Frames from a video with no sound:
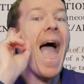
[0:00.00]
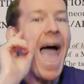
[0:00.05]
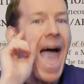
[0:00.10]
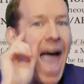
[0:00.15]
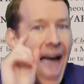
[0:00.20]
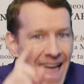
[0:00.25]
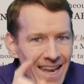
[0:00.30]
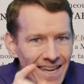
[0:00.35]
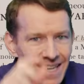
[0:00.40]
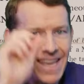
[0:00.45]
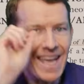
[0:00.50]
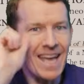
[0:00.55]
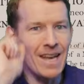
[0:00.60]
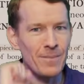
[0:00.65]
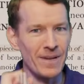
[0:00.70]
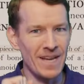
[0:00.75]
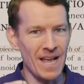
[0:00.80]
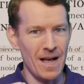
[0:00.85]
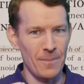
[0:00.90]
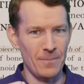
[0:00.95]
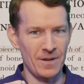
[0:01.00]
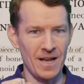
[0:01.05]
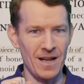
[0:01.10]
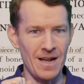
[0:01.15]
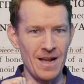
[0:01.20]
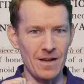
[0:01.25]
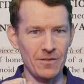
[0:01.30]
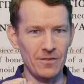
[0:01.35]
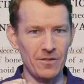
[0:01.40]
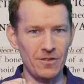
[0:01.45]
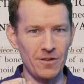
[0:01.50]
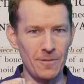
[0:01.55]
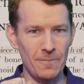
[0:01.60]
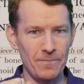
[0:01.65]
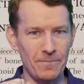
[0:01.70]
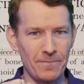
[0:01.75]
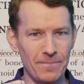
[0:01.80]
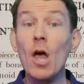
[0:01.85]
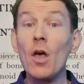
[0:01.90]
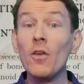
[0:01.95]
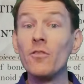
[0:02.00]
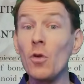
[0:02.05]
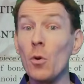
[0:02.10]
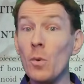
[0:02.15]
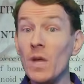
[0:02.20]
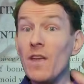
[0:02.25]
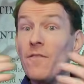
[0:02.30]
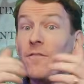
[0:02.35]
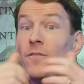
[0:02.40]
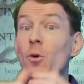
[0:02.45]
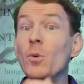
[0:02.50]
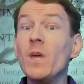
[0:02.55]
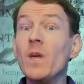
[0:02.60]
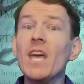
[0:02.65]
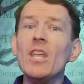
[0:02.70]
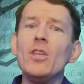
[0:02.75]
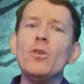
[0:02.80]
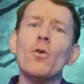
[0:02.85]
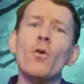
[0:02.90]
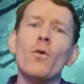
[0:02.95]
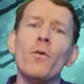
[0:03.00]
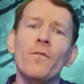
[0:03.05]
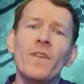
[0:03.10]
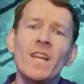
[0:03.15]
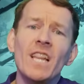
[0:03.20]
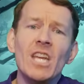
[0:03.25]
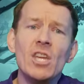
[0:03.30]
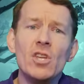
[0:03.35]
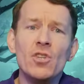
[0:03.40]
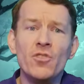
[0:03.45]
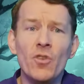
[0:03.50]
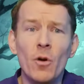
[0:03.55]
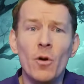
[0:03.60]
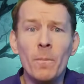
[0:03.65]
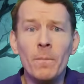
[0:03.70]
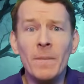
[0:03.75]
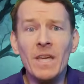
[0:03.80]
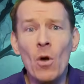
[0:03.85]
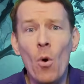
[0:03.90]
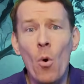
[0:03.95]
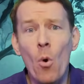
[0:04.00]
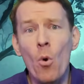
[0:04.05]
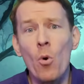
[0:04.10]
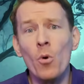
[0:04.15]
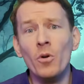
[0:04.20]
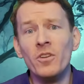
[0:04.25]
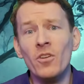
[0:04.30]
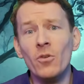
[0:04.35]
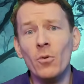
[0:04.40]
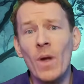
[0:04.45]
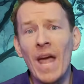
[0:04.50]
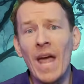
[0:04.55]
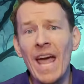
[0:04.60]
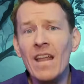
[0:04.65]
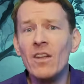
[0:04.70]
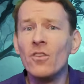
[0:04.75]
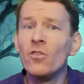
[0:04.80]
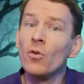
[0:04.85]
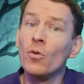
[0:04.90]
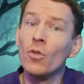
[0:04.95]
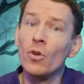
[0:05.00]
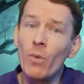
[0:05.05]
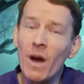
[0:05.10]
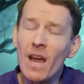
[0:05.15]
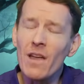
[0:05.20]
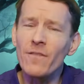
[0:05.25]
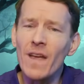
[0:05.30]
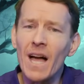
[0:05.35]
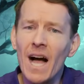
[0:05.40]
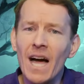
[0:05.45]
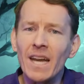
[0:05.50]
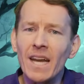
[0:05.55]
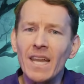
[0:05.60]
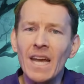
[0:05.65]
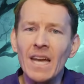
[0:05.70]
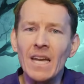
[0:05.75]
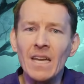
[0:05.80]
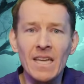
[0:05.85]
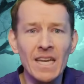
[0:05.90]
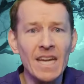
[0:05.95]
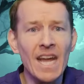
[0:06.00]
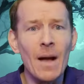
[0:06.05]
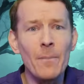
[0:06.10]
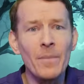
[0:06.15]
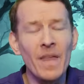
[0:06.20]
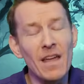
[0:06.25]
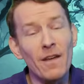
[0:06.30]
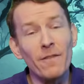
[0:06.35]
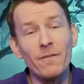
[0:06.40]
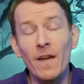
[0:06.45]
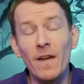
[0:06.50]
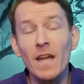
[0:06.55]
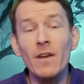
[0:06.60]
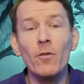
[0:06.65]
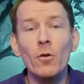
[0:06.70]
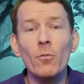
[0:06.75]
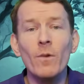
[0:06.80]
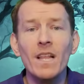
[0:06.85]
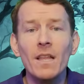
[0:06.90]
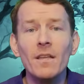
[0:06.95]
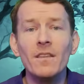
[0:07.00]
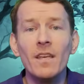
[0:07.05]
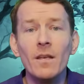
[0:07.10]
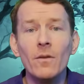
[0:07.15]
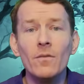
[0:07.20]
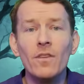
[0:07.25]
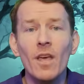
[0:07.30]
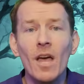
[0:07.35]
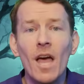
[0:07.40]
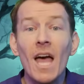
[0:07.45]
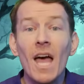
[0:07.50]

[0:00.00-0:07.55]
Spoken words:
and can be upcast. So if you get your village zombie horde to head to the graveyard and dig up their favourite relatives,